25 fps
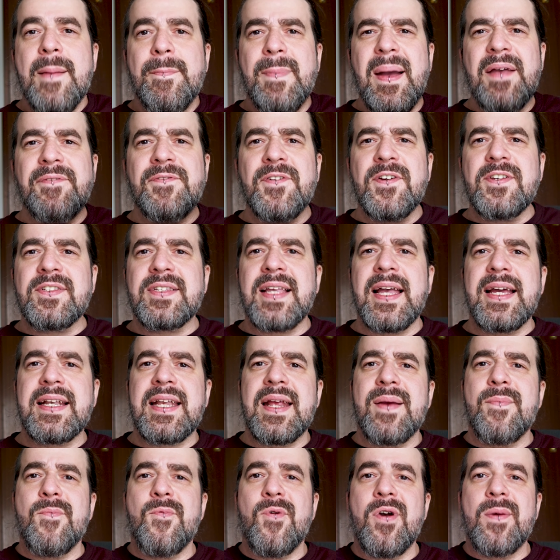My first
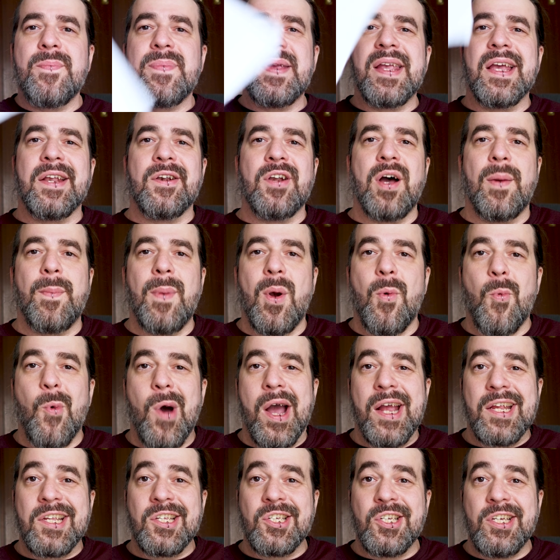item will be a normal
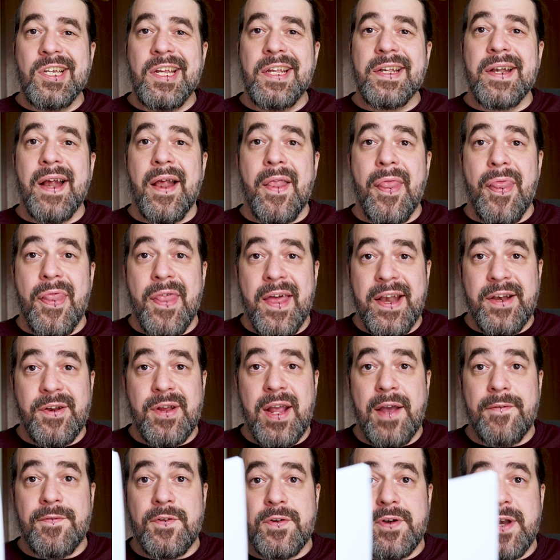white sheet, and then you
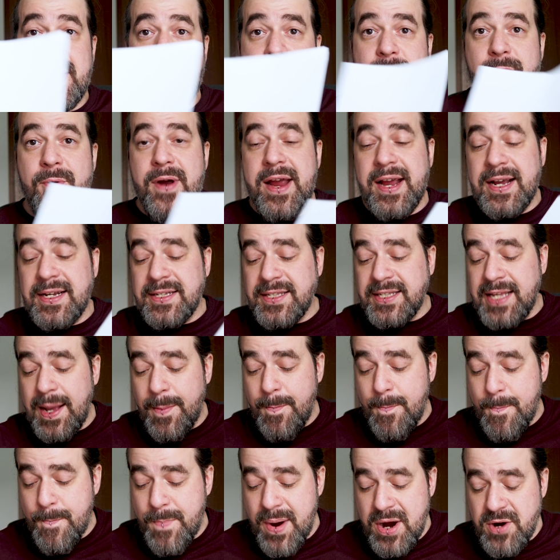have to tinkering
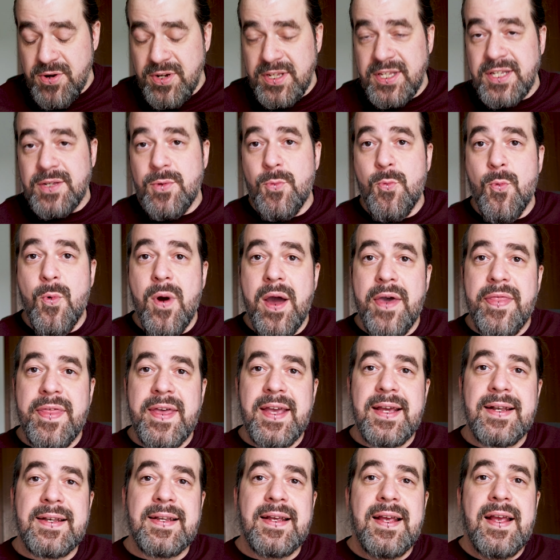some boats with
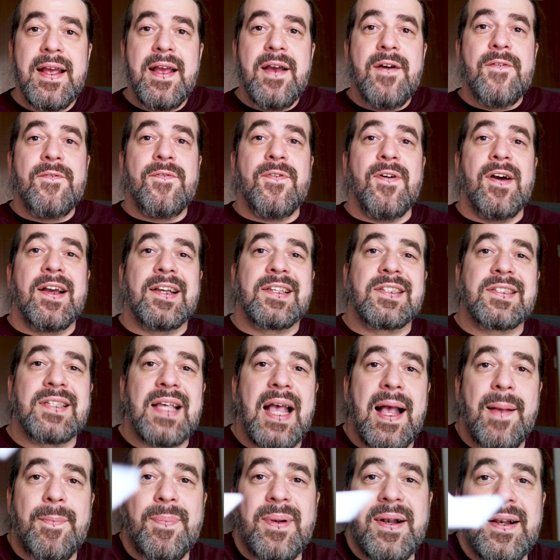it. For
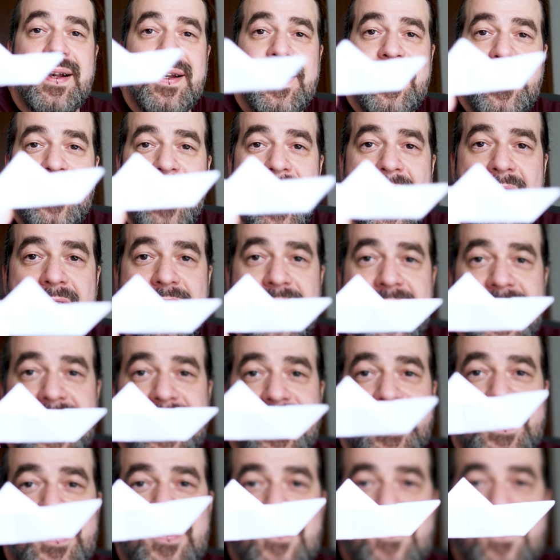example, I
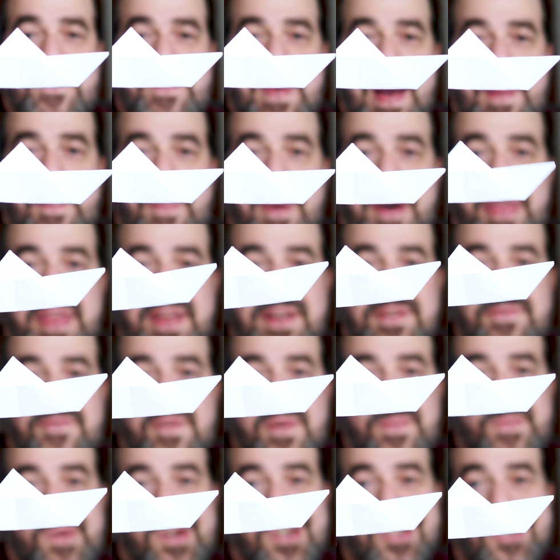think you remember this
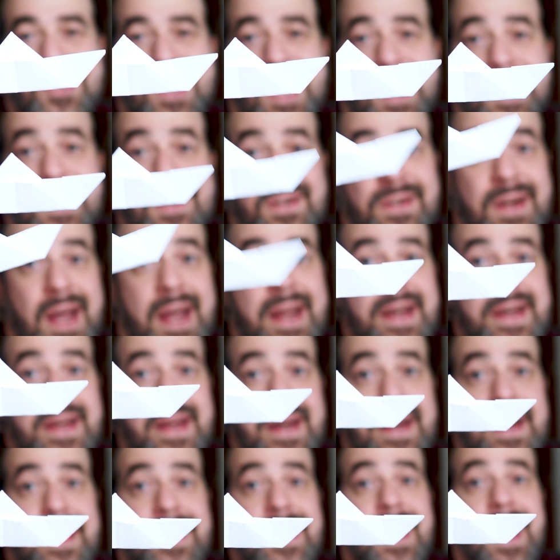from your childhood. I
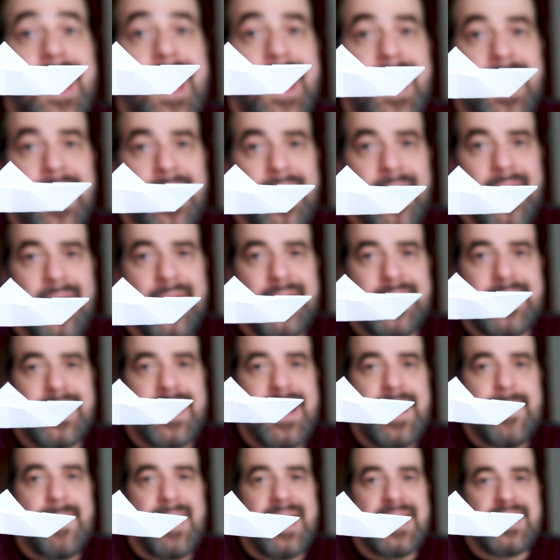did it a lot
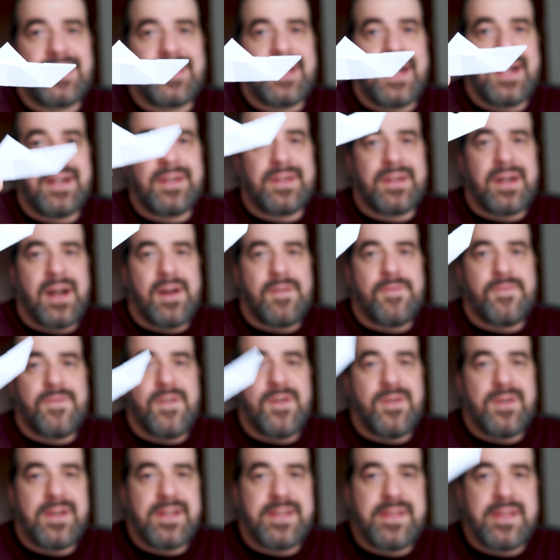in my childhood. I
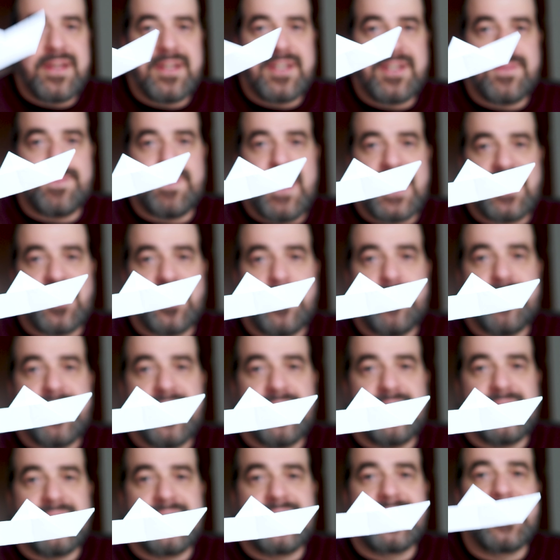fold the special
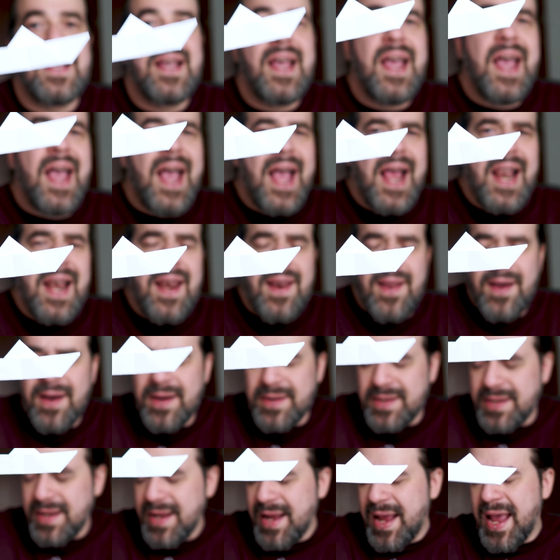boats a
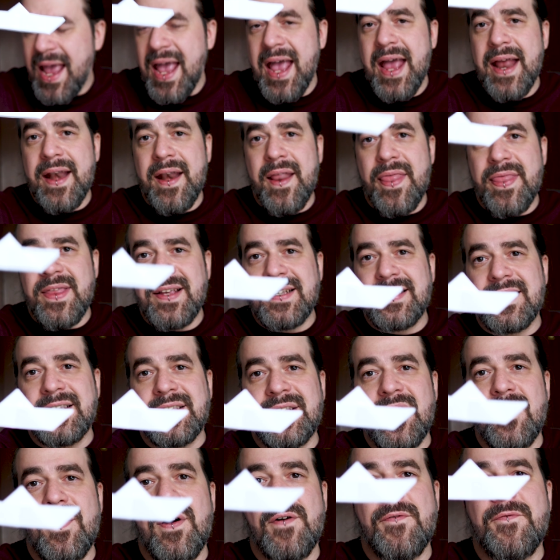lot, and this is
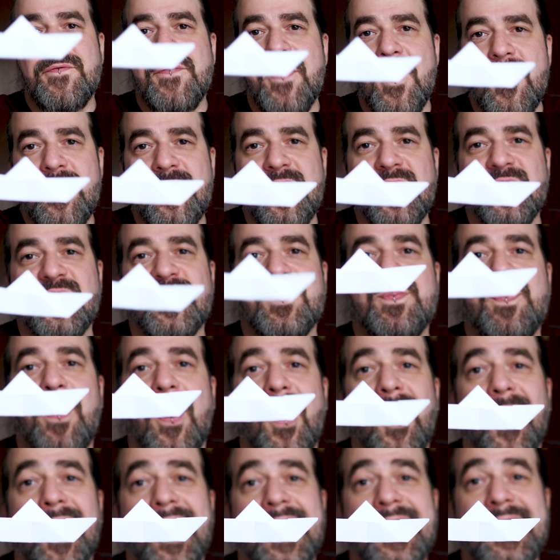our focus
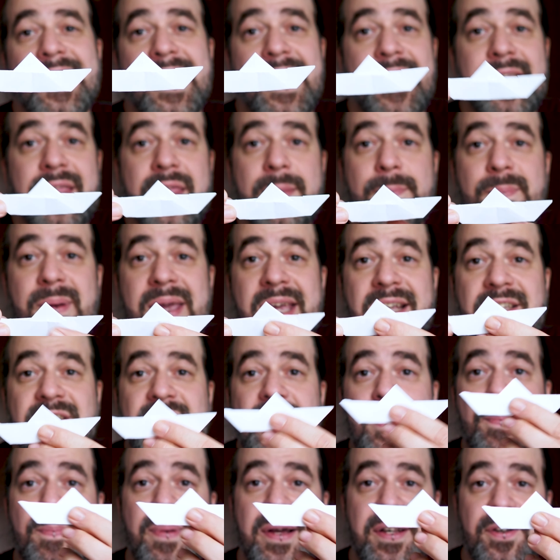point in the
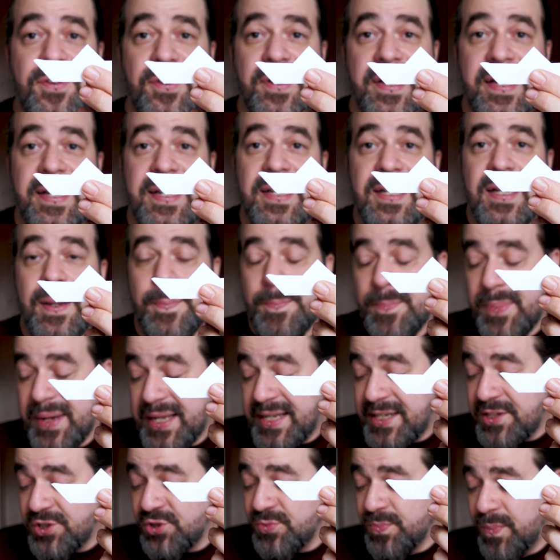picture, but you need it a
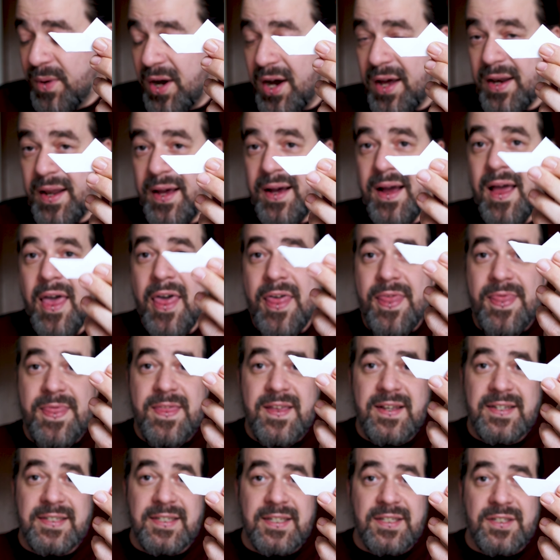bit smaller.
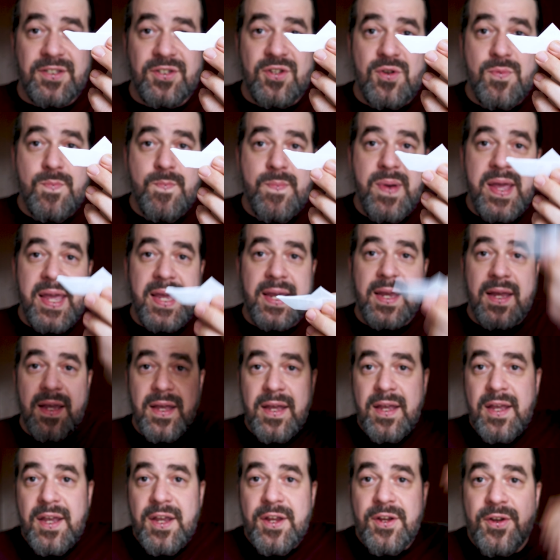This is too big.
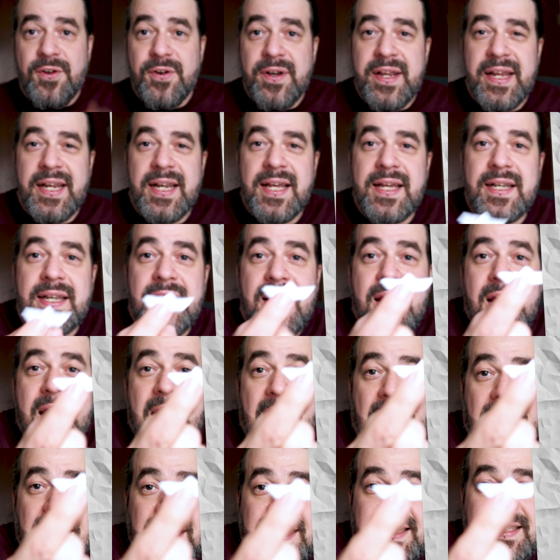You need it
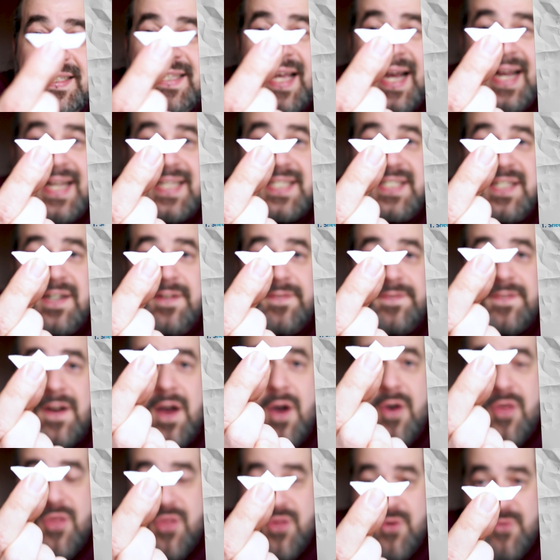in a size of
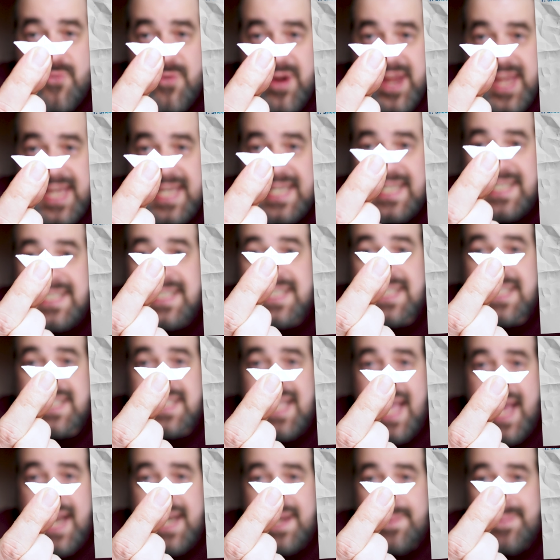3
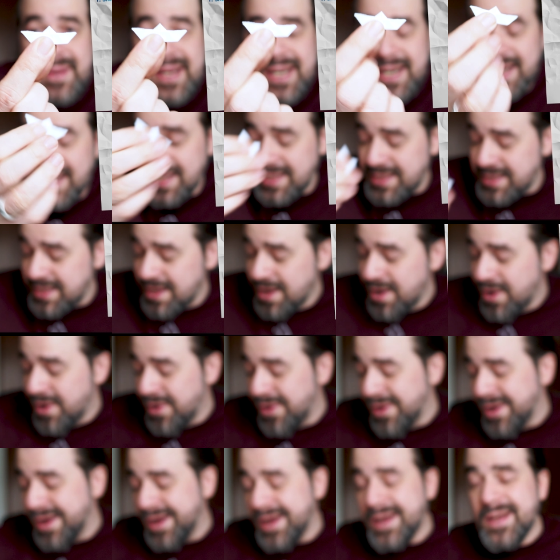centimeters
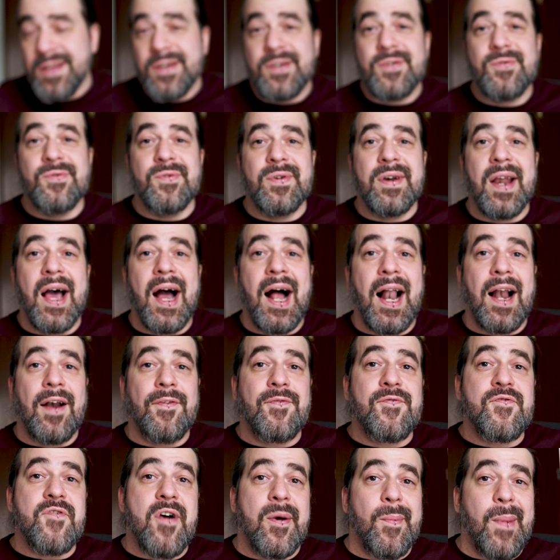or 2.5
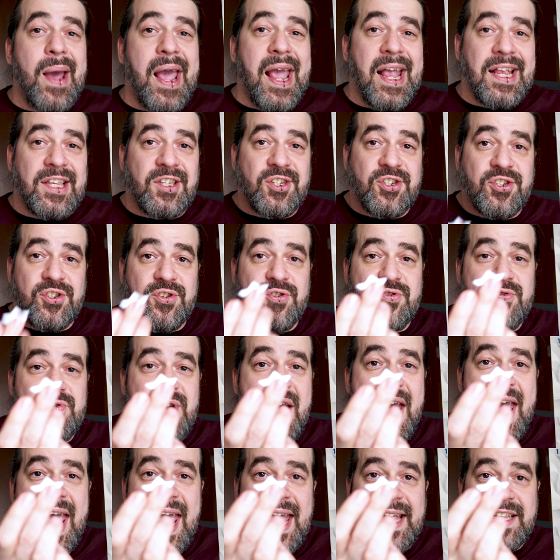from edge to
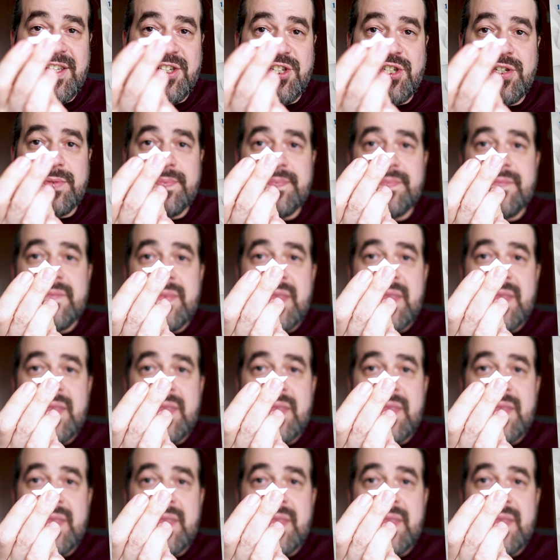edge.